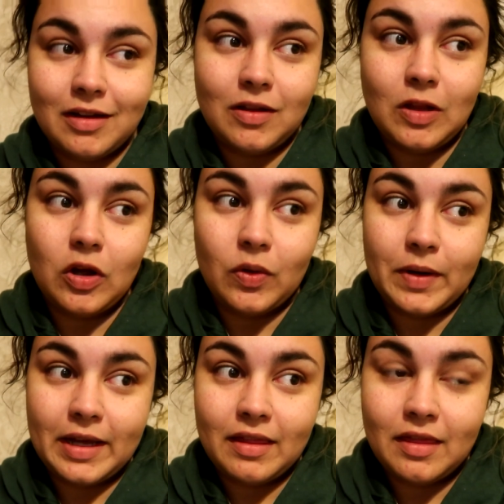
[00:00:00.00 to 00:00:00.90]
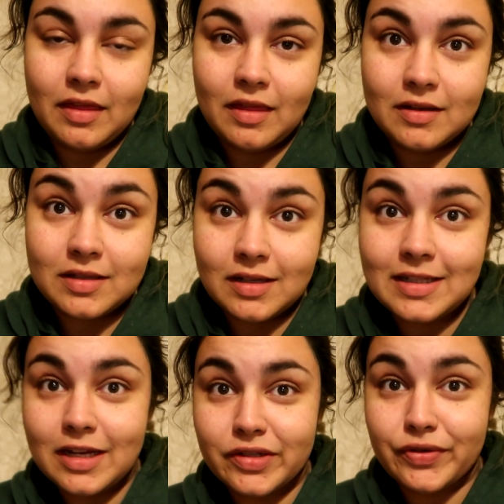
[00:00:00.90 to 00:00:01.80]
along with
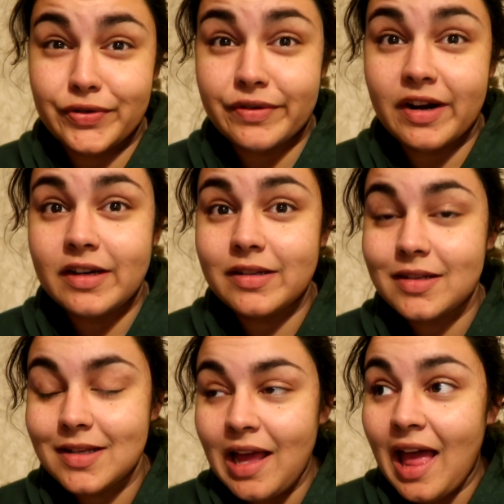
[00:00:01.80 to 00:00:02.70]
Sartak's Rook Riders,